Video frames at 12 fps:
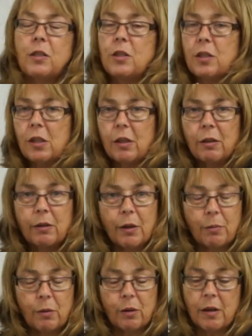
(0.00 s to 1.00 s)
Do you know
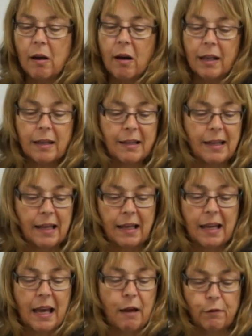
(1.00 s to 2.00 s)
what? I think
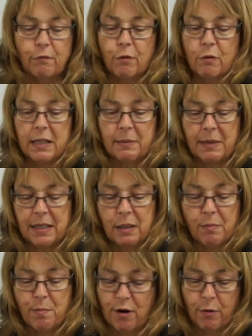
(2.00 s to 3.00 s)
every rule is made to be
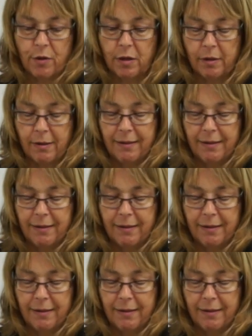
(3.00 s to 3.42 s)
broken.